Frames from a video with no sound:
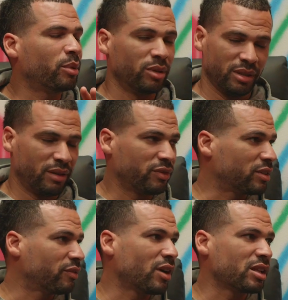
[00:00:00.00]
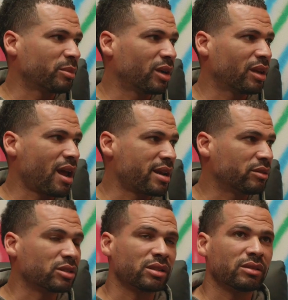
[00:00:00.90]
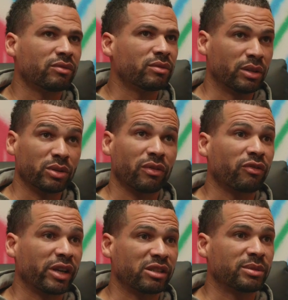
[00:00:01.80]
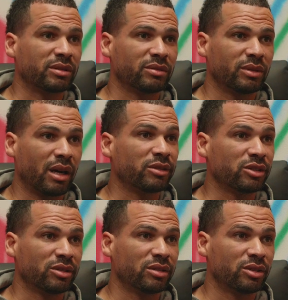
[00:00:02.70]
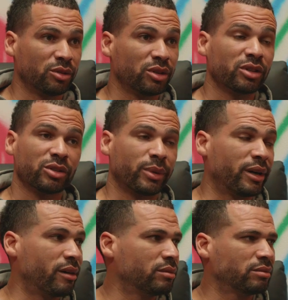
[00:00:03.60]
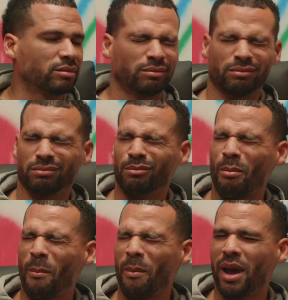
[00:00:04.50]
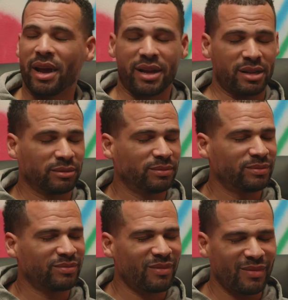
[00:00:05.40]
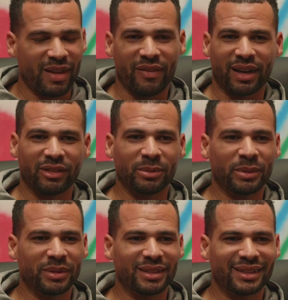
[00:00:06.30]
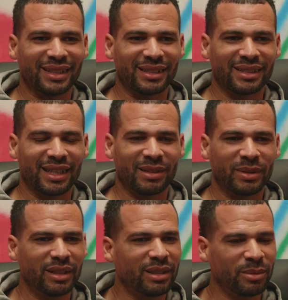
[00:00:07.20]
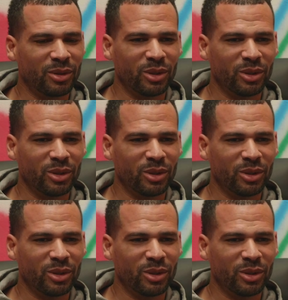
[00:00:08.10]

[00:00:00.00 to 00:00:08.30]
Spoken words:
pulling up from the volleyball line. He was a freshman when I was a junior as well. Man, if I can remember this kid's name. He ended up